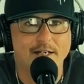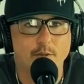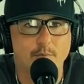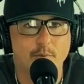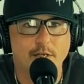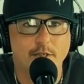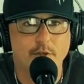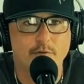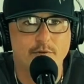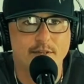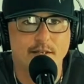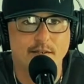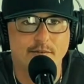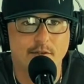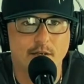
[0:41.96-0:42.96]
to bring you
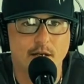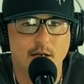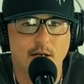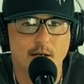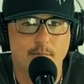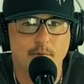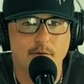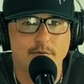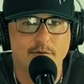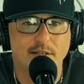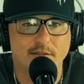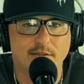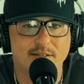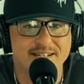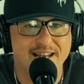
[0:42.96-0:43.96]
this
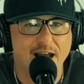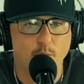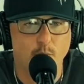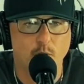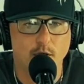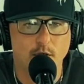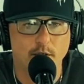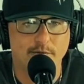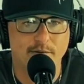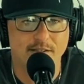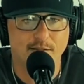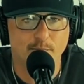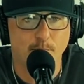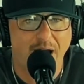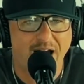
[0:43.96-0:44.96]
this network,
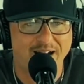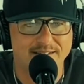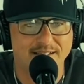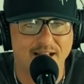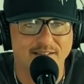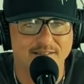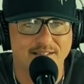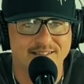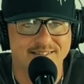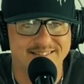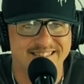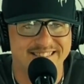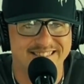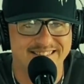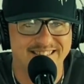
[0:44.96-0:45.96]
this podcast that is
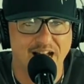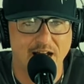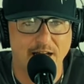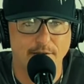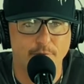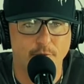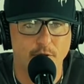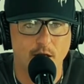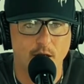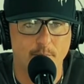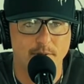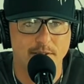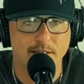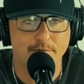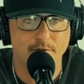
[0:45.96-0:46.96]
designed for an
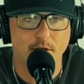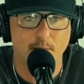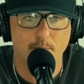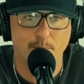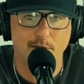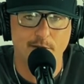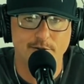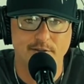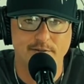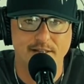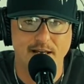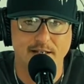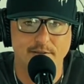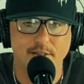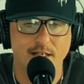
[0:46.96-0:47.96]
unbeliever, a person
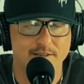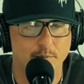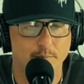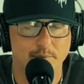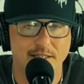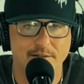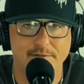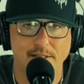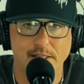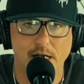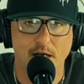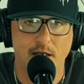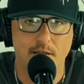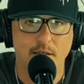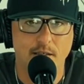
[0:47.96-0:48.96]
that doesn't believe in
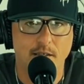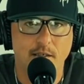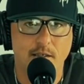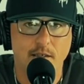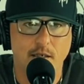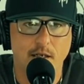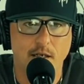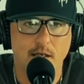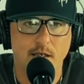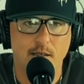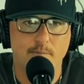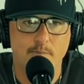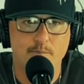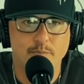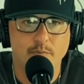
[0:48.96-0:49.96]
God.
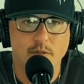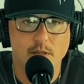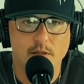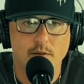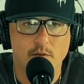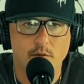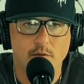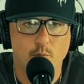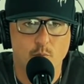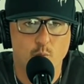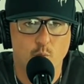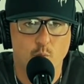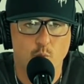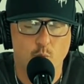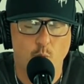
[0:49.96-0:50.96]

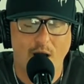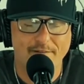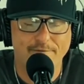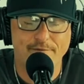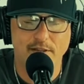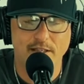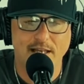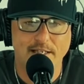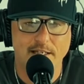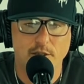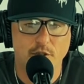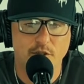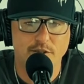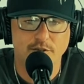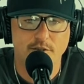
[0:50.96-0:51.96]
I feel like in
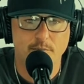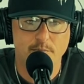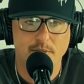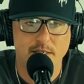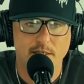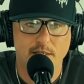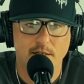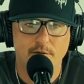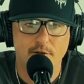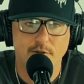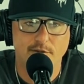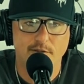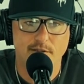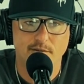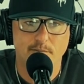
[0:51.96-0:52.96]
Christian media,
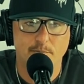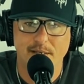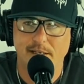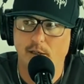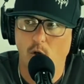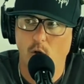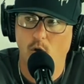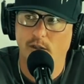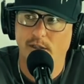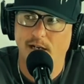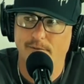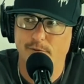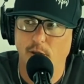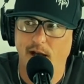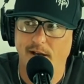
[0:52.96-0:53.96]
there's this big hole, and
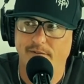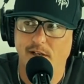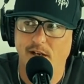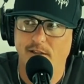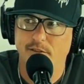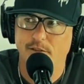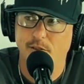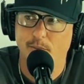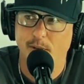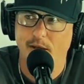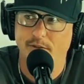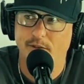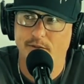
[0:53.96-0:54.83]
I've talked to you about this